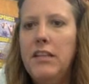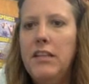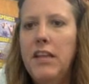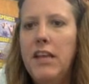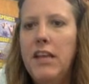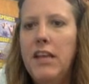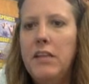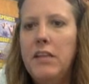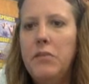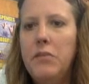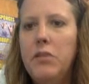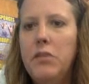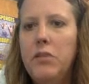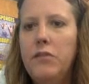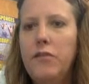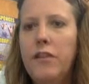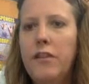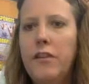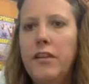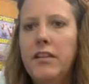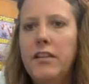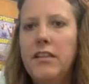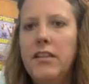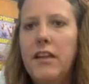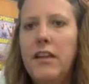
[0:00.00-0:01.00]
animals,
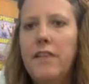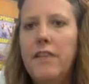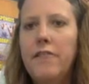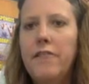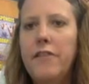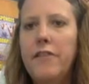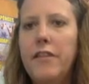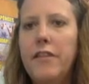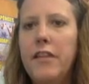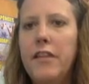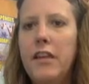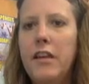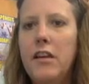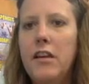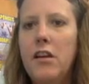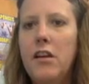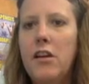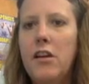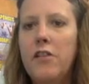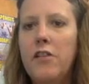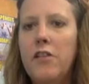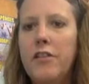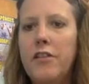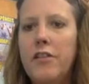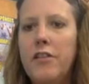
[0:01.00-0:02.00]
fungus, everything are
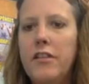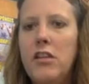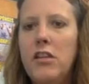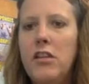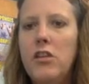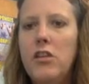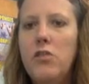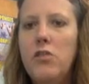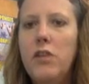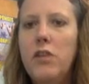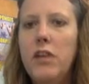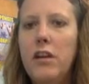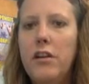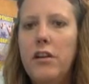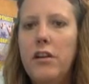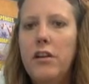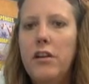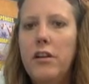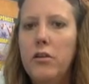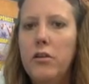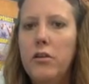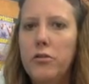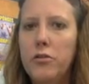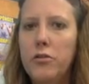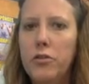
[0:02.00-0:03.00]
in the
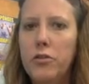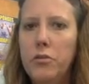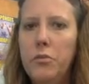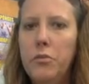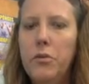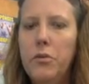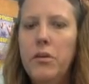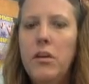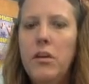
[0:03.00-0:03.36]
eukaryote group.